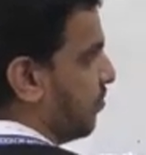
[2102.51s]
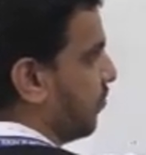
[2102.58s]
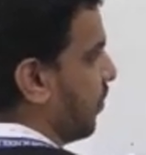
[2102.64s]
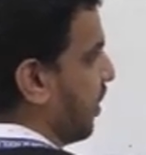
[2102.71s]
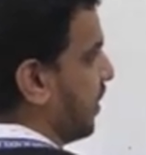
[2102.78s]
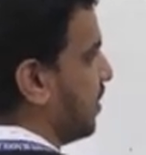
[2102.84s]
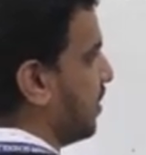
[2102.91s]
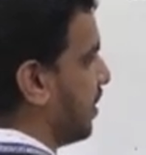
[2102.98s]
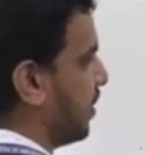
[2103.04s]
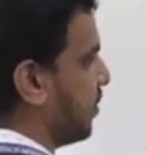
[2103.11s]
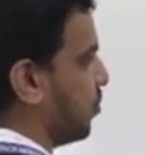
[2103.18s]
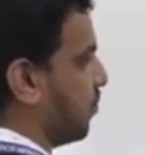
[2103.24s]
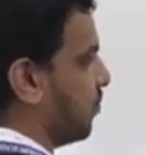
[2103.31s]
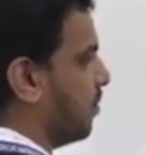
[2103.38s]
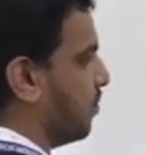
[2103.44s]
Find the
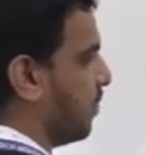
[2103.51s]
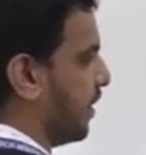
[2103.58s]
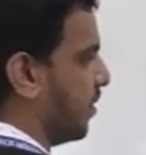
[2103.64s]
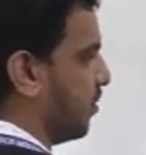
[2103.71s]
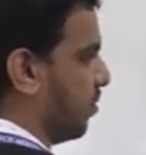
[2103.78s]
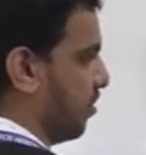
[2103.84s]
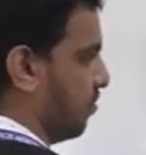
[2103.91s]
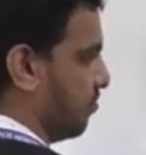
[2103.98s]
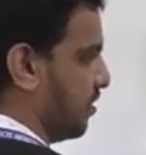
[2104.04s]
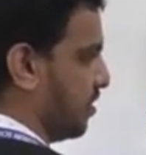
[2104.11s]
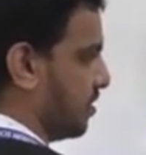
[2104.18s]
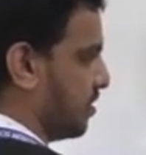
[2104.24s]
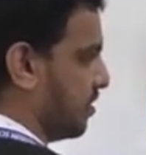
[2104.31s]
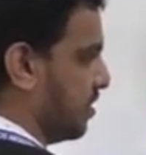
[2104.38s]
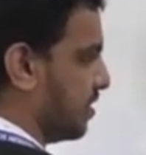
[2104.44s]
length of the pendulum,
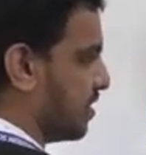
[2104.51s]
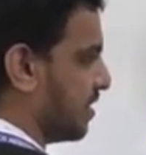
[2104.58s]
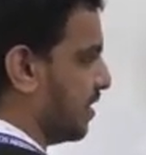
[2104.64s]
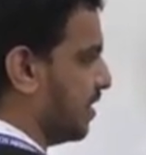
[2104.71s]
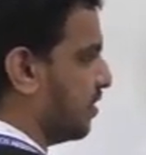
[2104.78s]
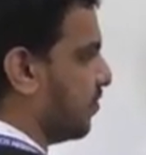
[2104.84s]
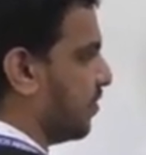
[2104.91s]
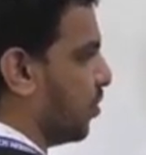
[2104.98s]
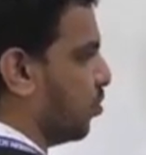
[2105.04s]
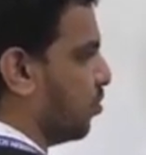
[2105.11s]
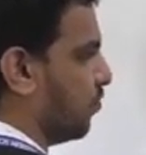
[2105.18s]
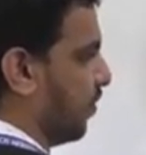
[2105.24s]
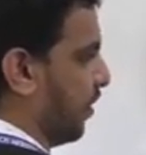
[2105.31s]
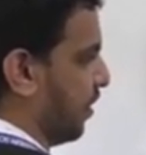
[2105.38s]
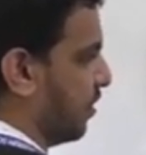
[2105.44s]
means this length we have to
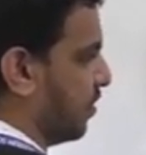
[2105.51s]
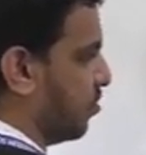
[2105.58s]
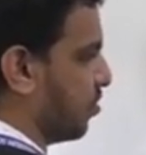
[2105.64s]
find.